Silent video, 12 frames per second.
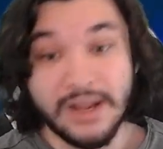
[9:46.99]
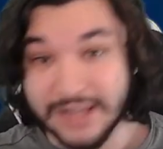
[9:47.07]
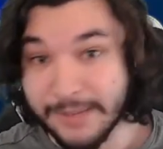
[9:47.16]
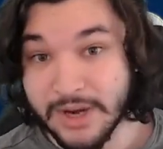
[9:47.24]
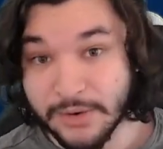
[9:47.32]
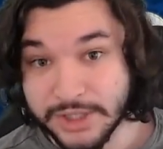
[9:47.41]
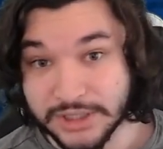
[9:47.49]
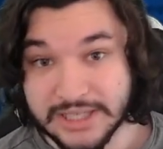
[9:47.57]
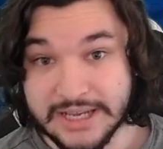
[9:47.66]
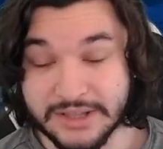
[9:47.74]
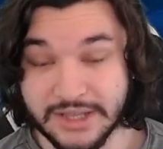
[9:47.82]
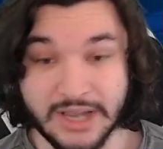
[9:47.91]
Let me know what you
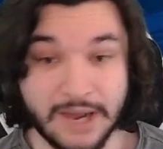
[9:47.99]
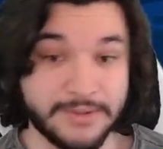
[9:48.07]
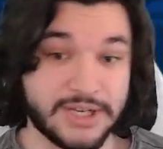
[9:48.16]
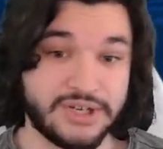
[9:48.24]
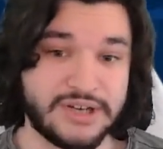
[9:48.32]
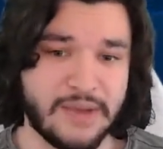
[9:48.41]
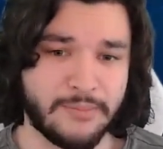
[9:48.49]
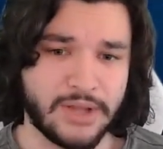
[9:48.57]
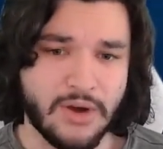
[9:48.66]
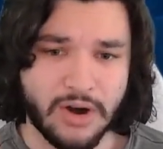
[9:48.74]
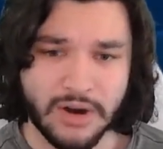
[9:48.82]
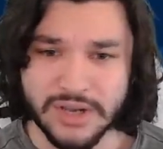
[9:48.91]
think in the comment section down
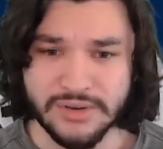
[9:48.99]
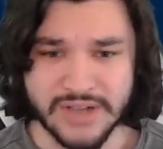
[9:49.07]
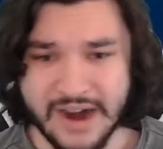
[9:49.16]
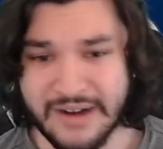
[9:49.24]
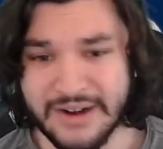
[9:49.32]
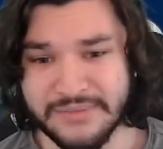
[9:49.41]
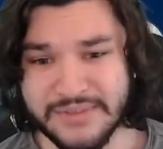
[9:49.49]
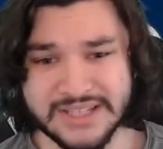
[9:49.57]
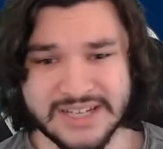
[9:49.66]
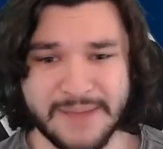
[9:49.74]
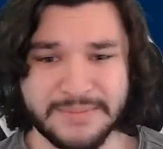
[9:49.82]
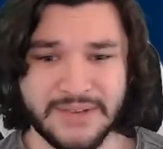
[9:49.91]
below. Are you tired of
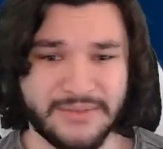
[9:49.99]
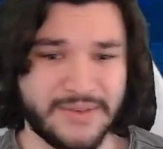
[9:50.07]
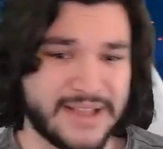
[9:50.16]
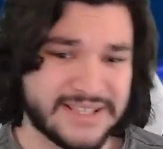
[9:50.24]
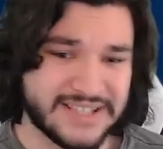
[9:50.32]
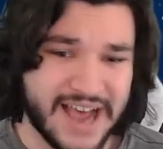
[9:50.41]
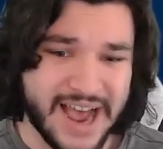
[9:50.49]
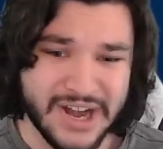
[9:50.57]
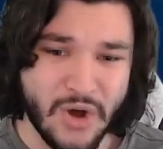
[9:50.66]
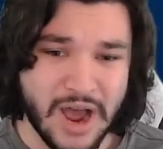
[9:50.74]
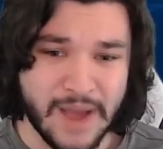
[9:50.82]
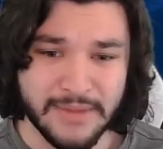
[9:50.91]
these types of events? I
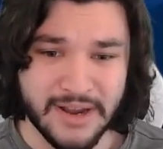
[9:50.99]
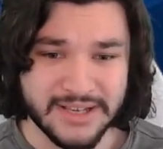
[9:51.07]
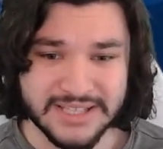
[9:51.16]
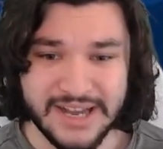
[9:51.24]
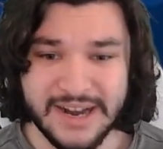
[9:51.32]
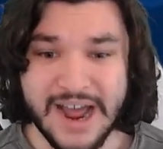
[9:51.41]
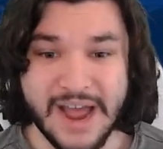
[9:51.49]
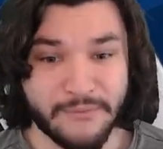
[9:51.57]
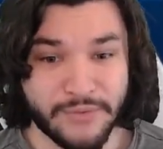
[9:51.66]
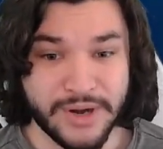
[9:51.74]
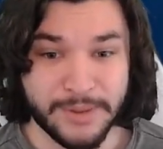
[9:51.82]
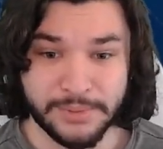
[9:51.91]
know I'm not excited. I'm
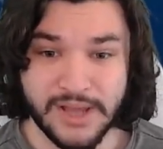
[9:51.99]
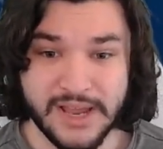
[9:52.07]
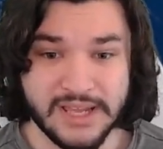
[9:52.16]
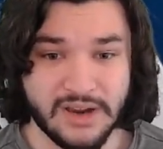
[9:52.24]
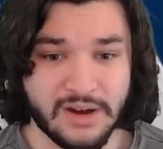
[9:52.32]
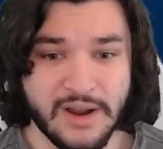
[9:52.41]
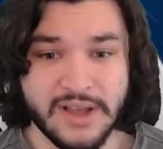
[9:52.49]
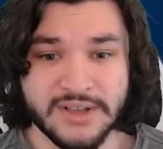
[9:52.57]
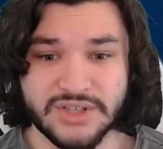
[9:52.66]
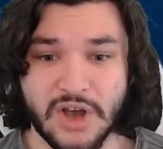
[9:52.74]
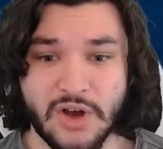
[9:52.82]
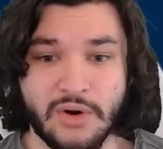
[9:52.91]
free to play here.
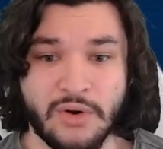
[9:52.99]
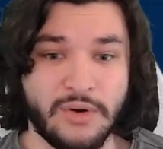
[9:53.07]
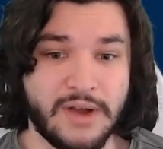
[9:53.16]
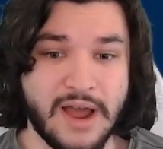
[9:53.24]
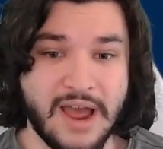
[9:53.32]
So